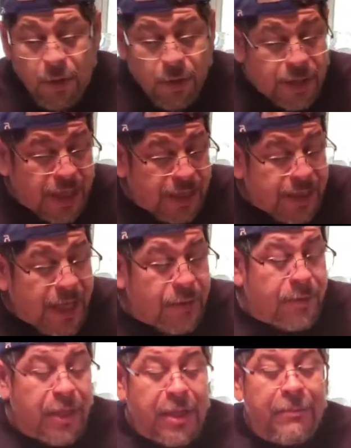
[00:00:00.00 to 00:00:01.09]
Okay,
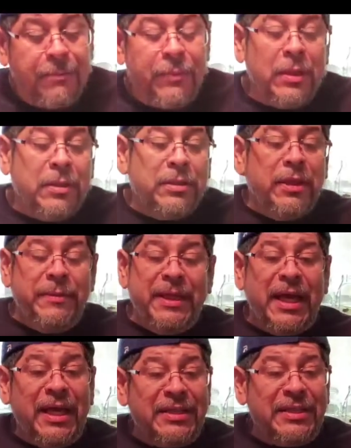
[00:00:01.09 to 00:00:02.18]
now they've
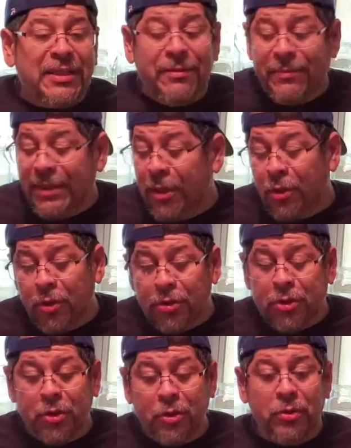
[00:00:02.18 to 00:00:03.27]
been asking me
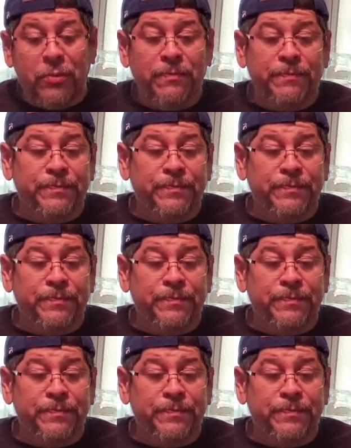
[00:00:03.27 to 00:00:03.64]
also